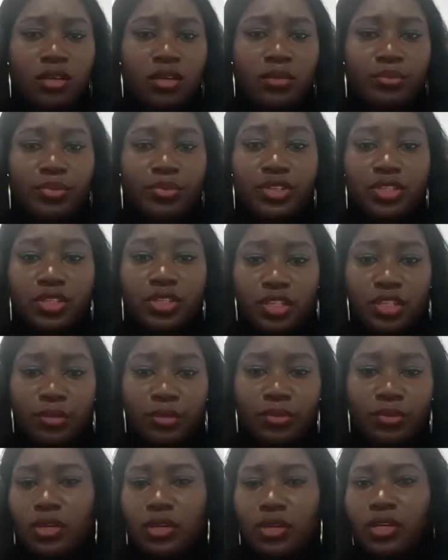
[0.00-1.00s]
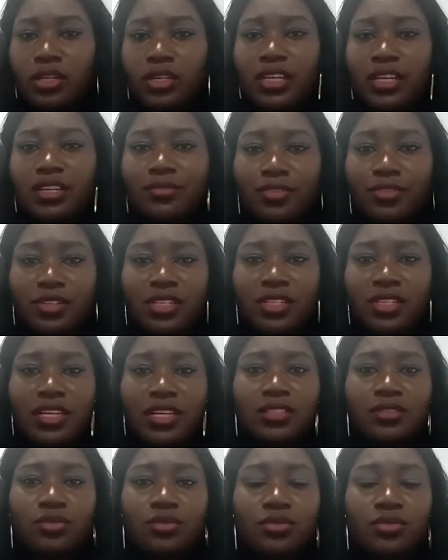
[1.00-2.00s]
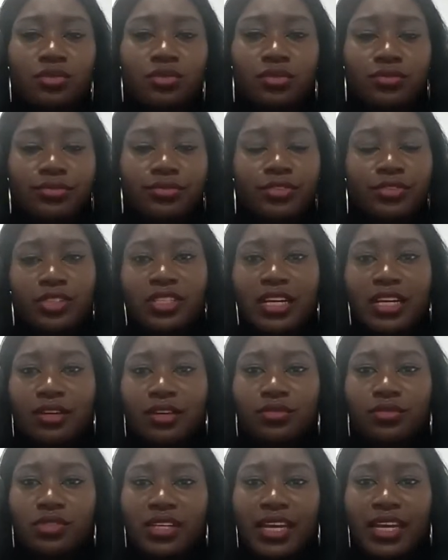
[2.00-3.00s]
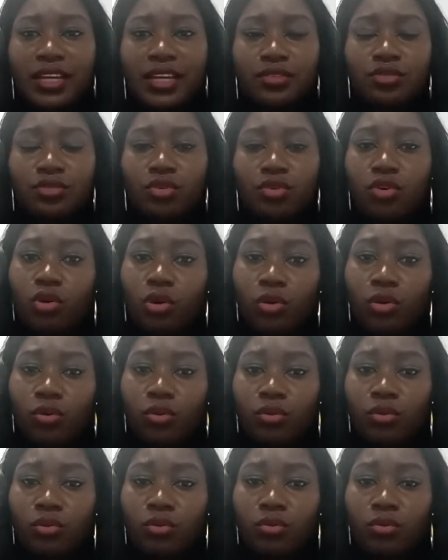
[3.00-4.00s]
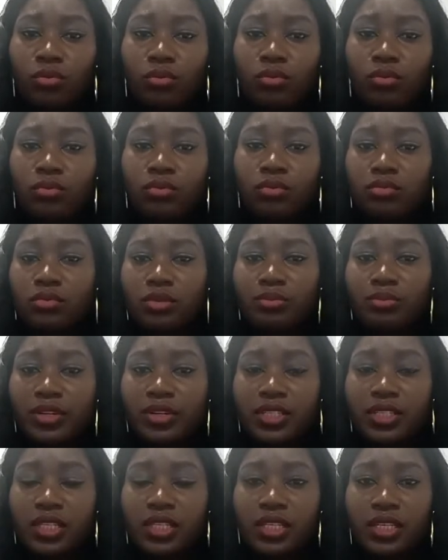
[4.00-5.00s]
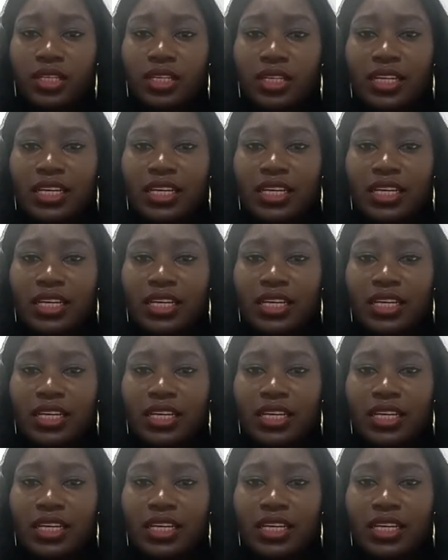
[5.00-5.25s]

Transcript: person's name. Then the fraudster goes ahead to call the person,